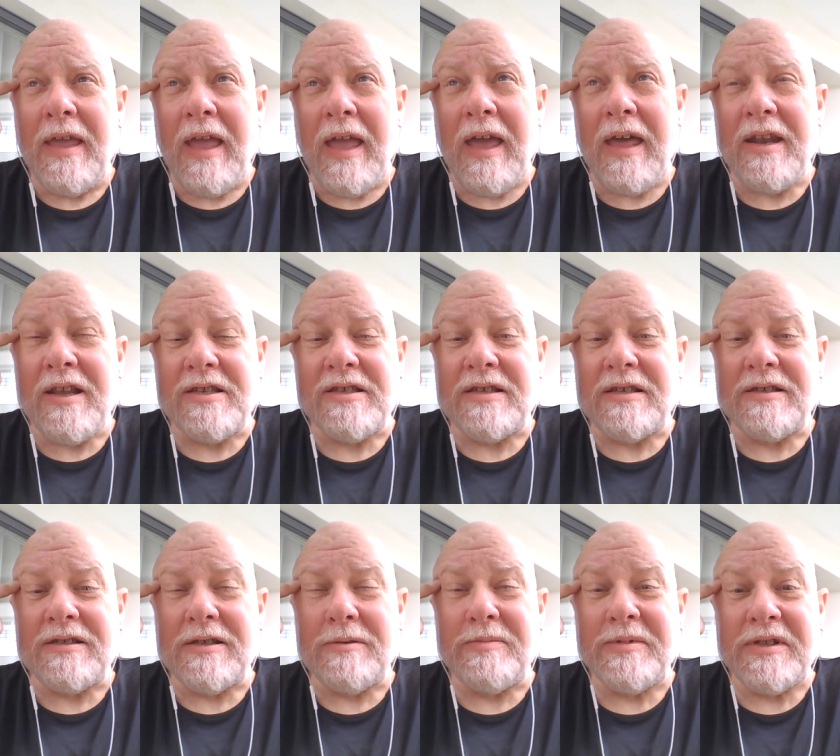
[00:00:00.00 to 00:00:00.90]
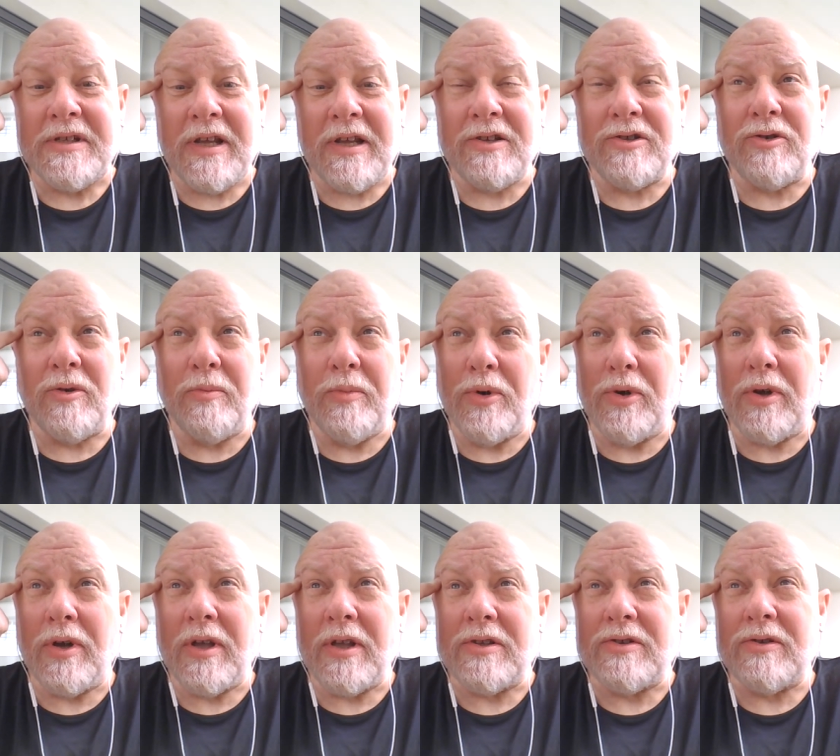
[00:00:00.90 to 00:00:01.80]
And it's a substantial
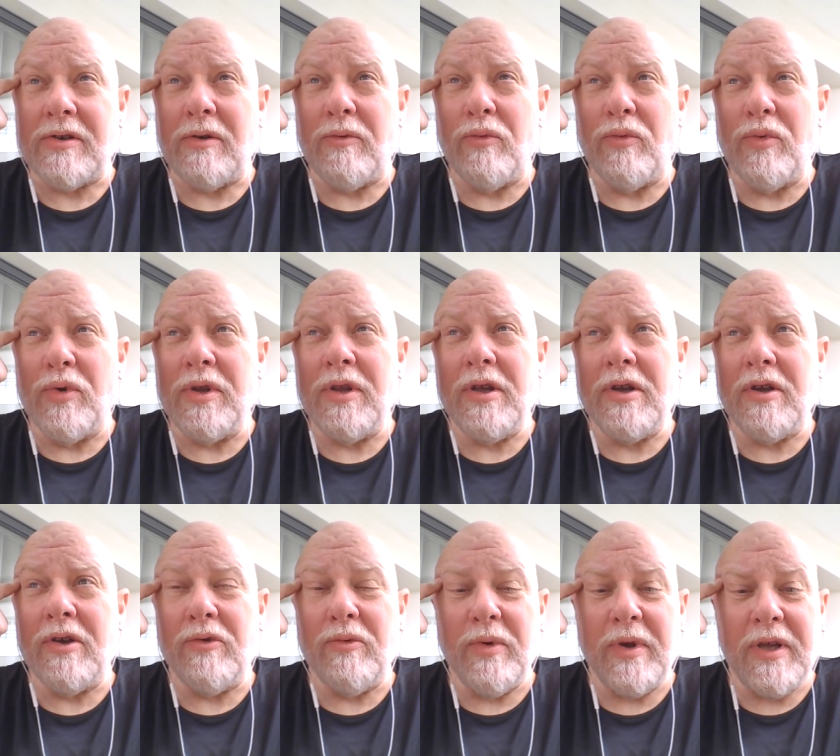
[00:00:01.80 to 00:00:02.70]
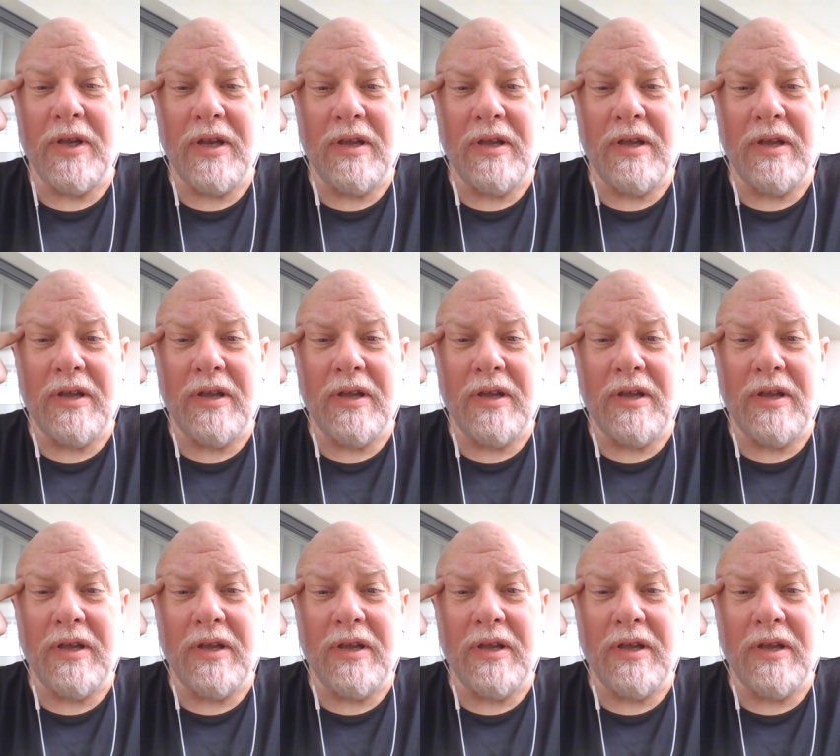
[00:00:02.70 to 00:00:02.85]
book. It's a really good read,